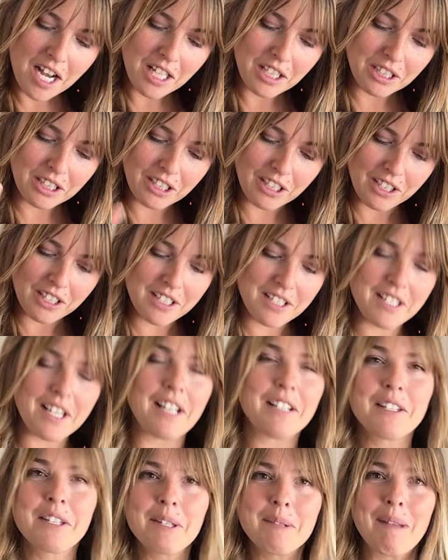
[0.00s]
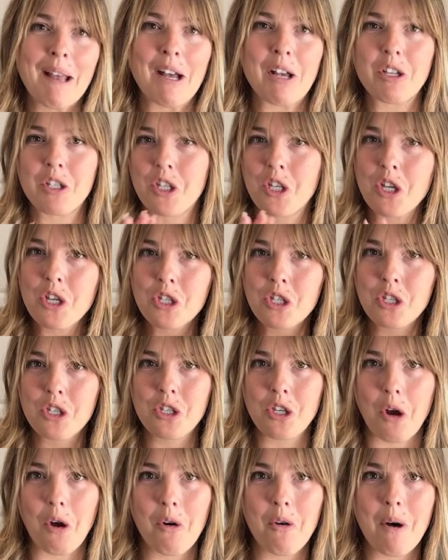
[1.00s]
looks and smells
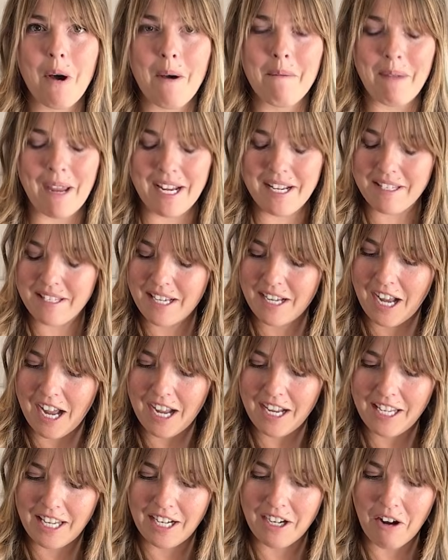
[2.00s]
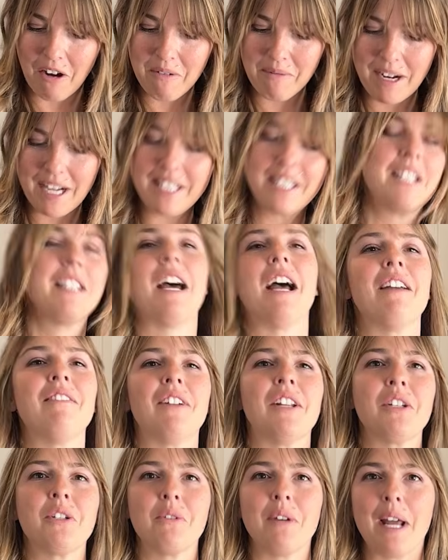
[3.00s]
so amazing. I cannot wait to dive
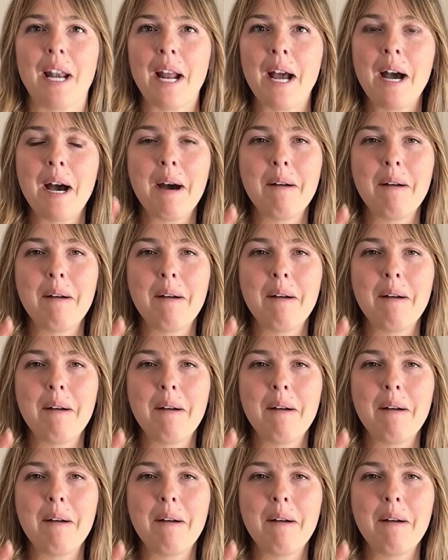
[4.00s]
into it.